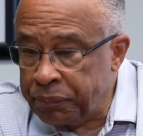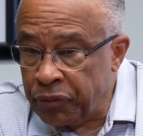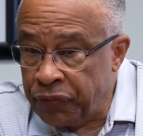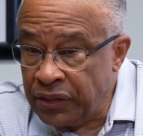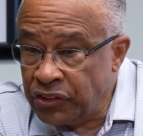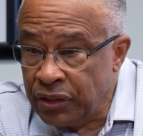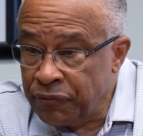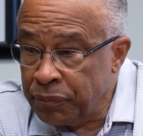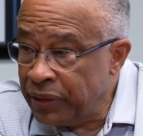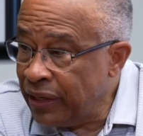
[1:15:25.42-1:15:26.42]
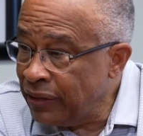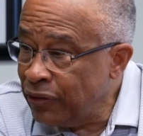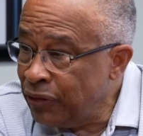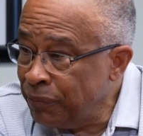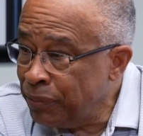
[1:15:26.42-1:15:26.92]
prevents them from getting
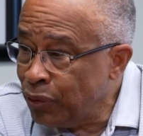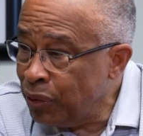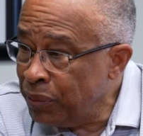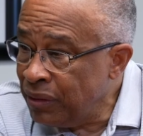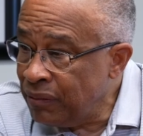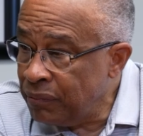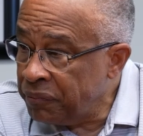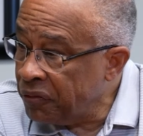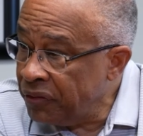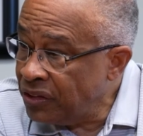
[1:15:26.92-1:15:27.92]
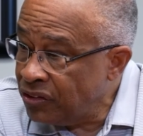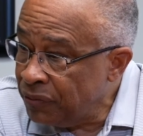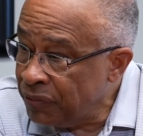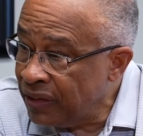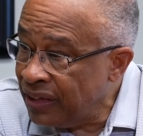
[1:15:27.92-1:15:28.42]
good employment, prevents
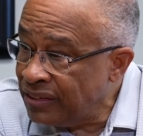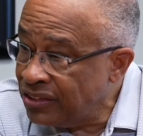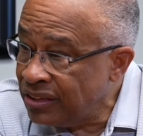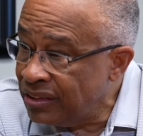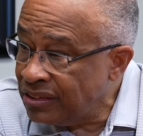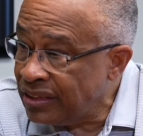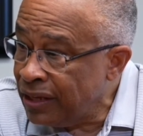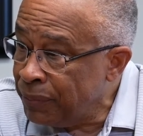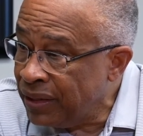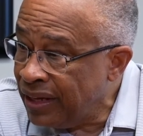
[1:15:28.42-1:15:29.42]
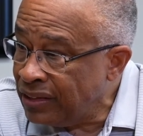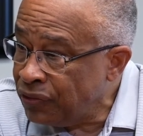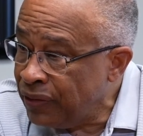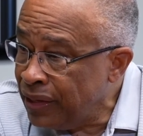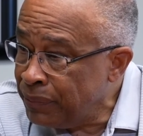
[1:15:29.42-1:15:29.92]
them from getting
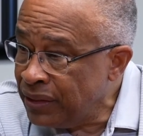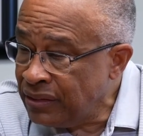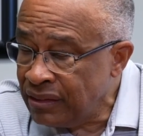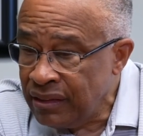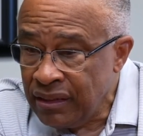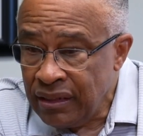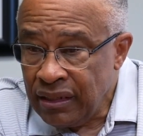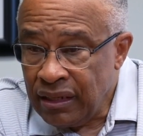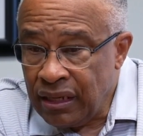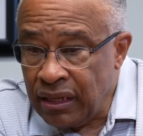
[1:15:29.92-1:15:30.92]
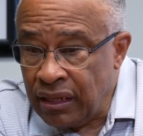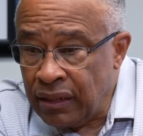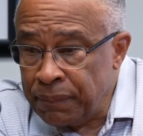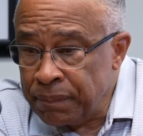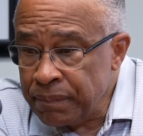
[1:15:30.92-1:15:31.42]
stabilized families.
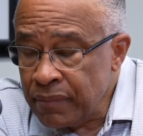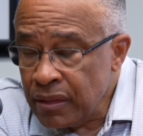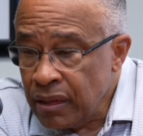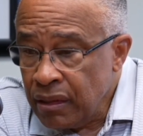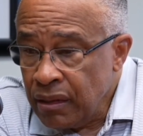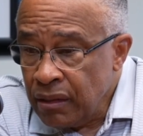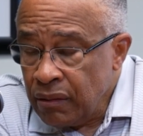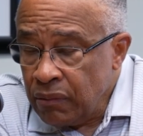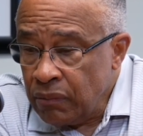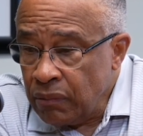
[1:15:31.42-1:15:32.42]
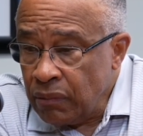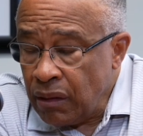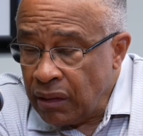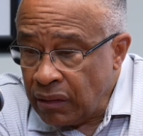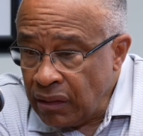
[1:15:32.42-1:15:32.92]

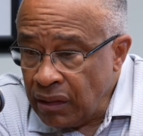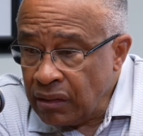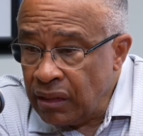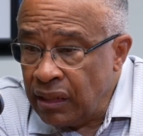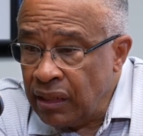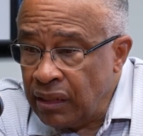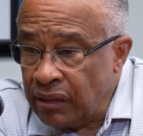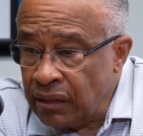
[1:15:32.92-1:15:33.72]
I think that